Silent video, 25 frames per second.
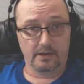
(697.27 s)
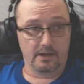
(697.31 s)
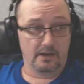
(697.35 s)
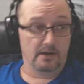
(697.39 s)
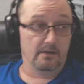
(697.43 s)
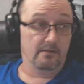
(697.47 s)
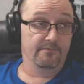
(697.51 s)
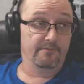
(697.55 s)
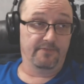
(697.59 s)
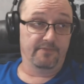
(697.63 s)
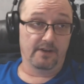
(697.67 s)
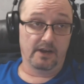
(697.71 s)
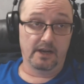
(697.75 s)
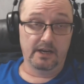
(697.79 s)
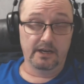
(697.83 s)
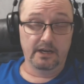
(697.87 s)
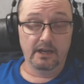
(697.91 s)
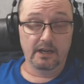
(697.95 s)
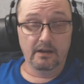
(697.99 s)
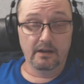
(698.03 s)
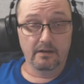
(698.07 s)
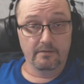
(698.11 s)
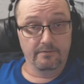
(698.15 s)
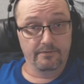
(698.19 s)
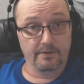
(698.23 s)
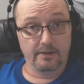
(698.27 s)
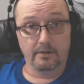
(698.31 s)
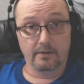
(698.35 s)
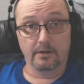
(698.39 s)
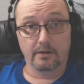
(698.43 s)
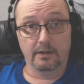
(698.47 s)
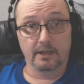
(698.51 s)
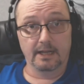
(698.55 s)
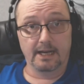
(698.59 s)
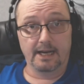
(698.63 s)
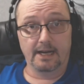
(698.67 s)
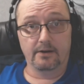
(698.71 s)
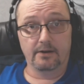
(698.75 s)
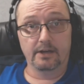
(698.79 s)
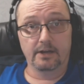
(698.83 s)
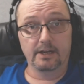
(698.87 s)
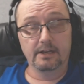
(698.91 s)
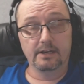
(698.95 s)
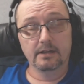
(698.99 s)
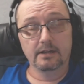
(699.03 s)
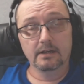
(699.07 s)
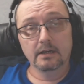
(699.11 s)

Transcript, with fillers: I'll find out if they'll allow it.